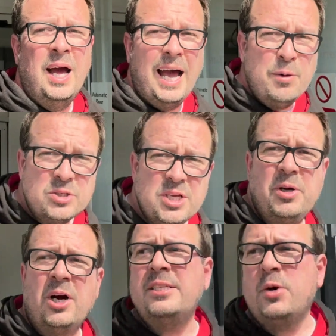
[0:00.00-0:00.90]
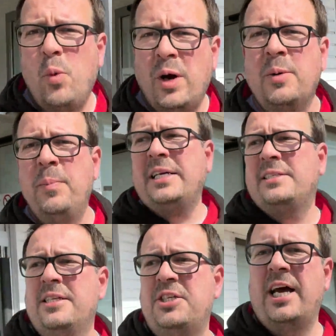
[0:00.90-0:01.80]
Hey, what's up guys? Welcome back
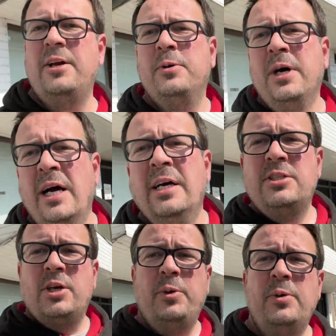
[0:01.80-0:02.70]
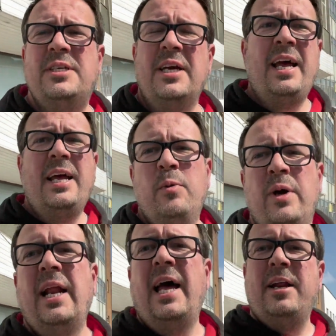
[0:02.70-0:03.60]
to the channel. So today we're
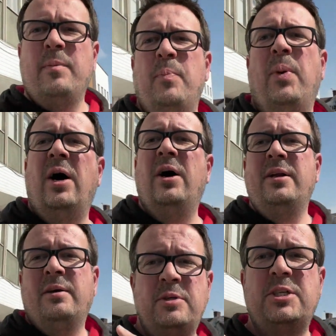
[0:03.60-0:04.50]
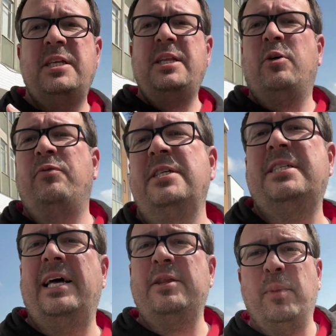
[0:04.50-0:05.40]
gonna head up the barn, just in the office
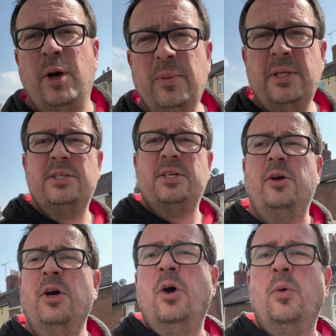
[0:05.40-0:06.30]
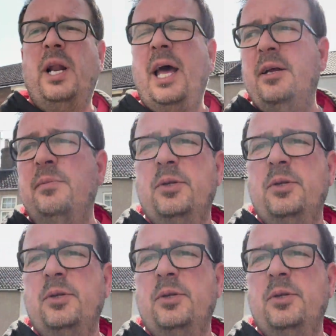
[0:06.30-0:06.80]
at the moment. So we're gonna head up to the